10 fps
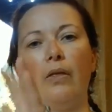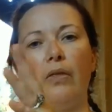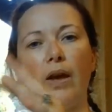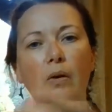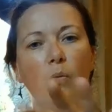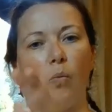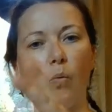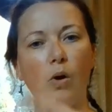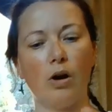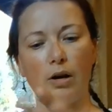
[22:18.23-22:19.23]
that
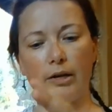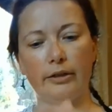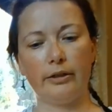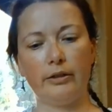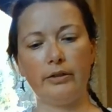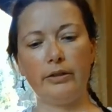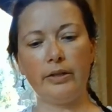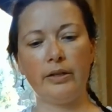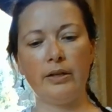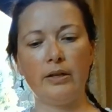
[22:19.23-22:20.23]

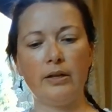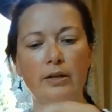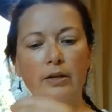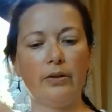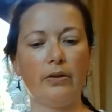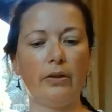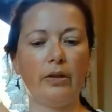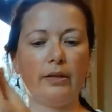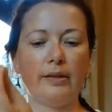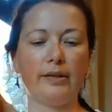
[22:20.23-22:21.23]
waters
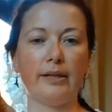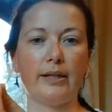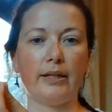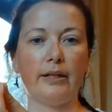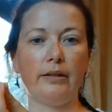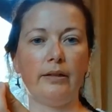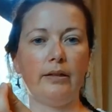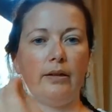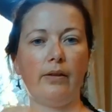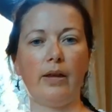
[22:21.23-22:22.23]
the seed
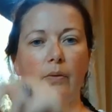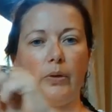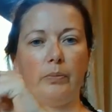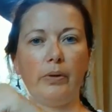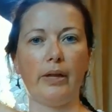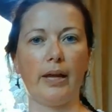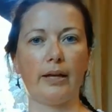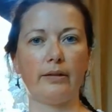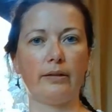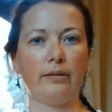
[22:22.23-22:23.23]
that we
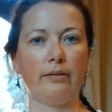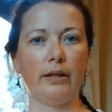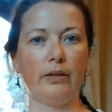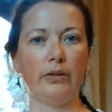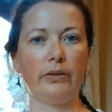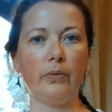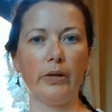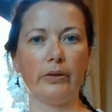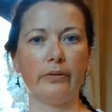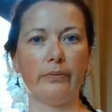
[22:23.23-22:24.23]
plant in the
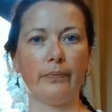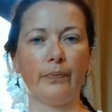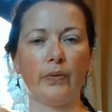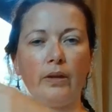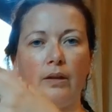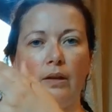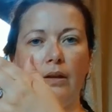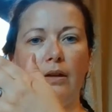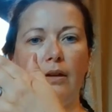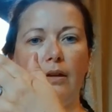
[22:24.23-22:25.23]
soil.
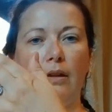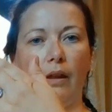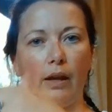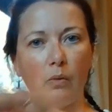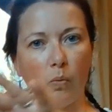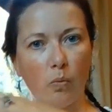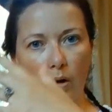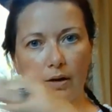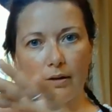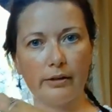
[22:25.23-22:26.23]
That
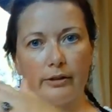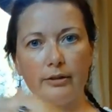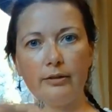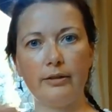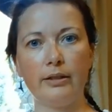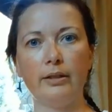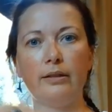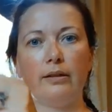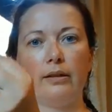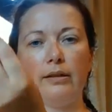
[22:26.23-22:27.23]
waters
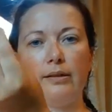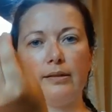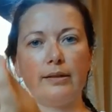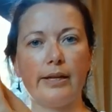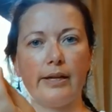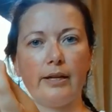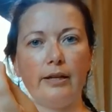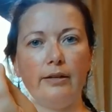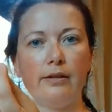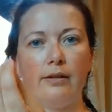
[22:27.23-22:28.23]
the
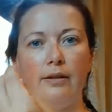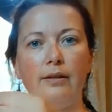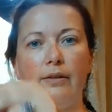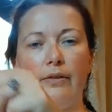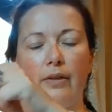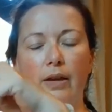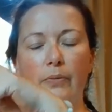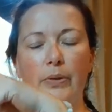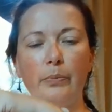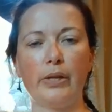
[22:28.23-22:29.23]
seed that
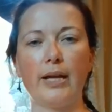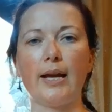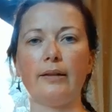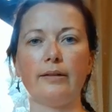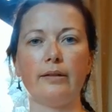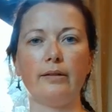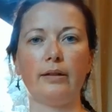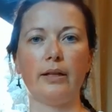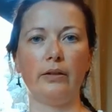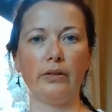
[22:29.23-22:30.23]
we plant
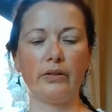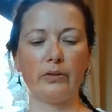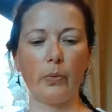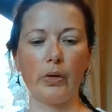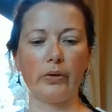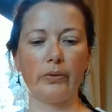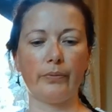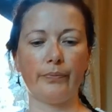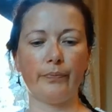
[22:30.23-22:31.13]
in the soil.